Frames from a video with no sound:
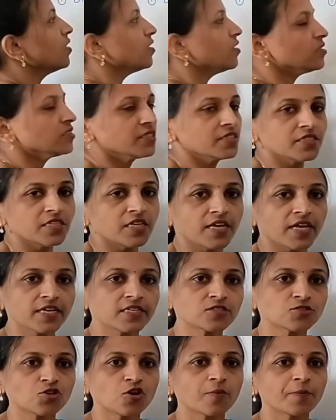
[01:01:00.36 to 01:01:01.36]
See, the
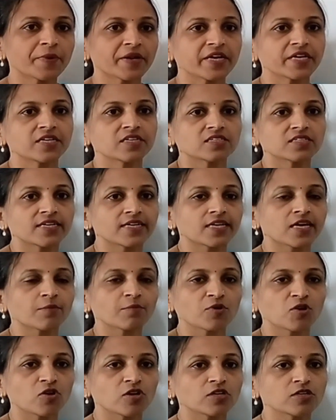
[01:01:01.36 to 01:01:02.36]
next operator that I
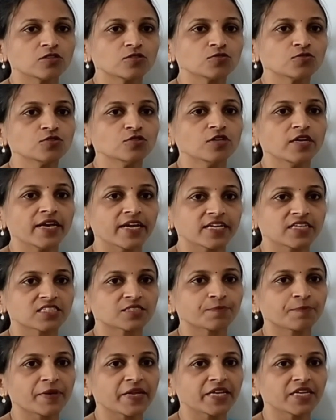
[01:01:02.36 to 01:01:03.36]
am going to
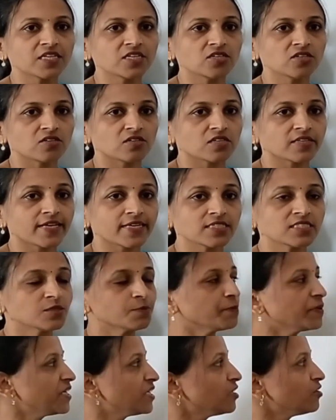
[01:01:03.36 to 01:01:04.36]
explain here, that is
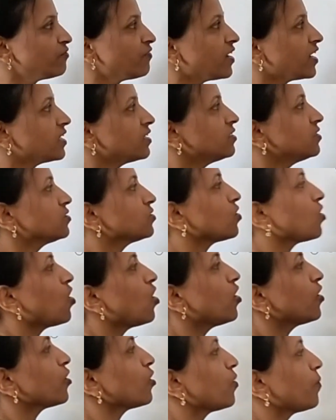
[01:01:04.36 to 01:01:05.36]
bitwise
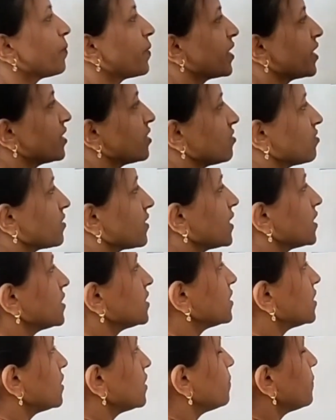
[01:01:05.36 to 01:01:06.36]
OR operator, that
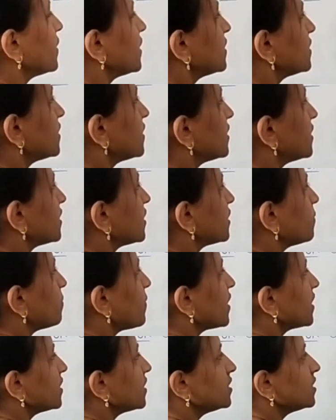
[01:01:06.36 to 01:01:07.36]
is represented
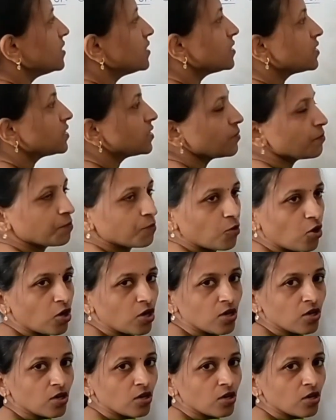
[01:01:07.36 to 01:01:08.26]
by this symbol.